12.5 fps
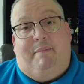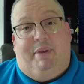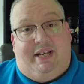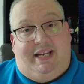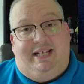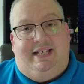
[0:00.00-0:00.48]

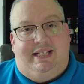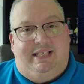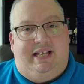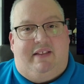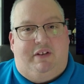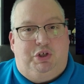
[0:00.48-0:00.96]
But he did
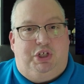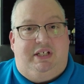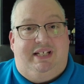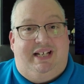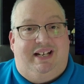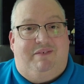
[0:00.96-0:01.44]
say that she
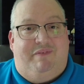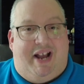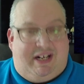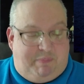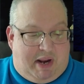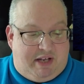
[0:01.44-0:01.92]
did, in
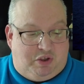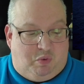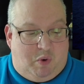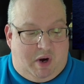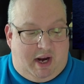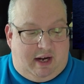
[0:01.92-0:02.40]
fact, pass
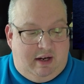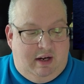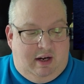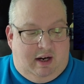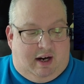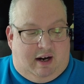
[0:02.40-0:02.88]
away.
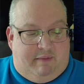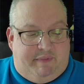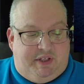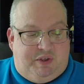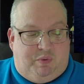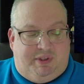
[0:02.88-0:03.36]

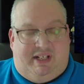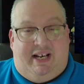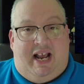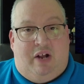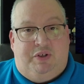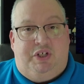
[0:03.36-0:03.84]
This was
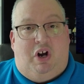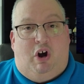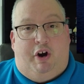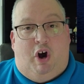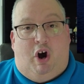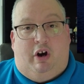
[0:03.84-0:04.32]
announced
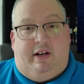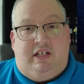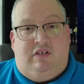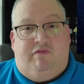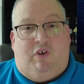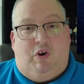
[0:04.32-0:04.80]
on
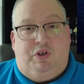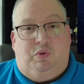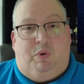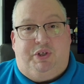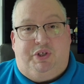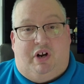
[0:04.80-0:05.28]
August
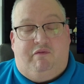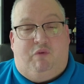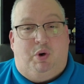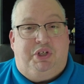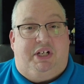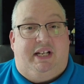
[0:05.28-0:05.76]
1st, which
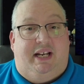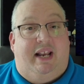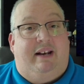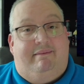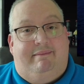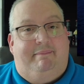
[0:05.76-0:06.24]
unfortunately
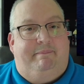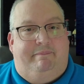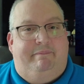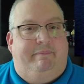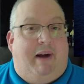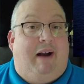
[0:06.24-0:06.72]
and
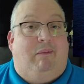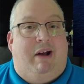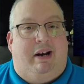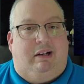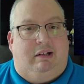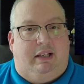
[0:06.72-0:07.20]

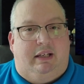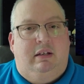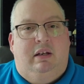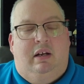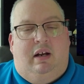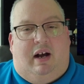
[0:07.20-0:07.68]
ironically
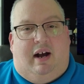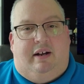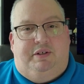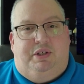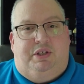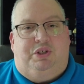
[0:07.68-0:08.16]

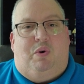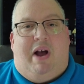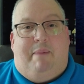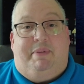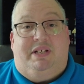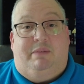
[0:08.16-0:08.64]
just so
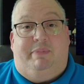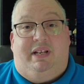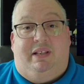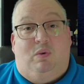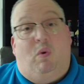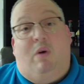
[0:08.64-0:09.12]
happened to
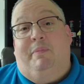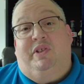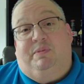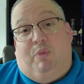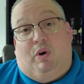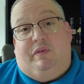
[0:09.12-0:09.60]
be the
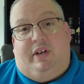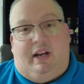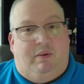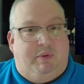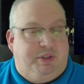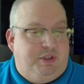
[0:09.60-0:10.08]
woman's
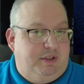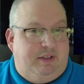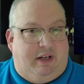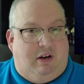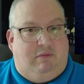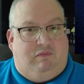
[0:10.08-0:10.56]
birthday, which,
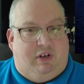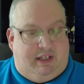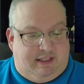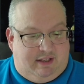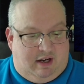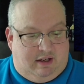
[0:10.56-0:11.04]

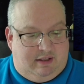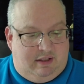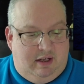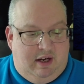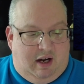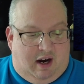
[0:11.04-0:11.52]
really sucks.
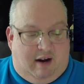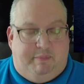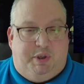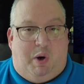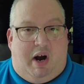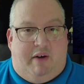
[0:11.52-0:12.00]

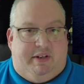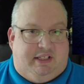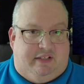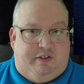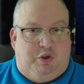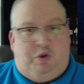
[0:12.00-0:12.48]
So
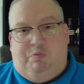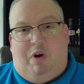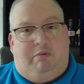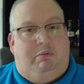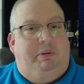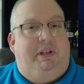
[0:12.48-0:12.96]
obviously this was
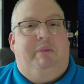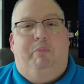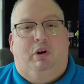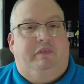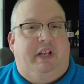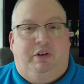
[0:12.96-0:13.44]
probably a
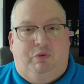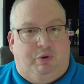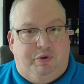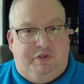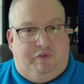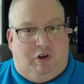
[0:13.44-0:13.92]
birthday
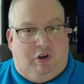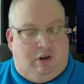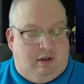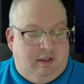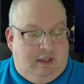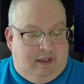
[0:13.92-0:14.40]
cruise for
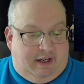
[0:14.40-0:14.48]
her.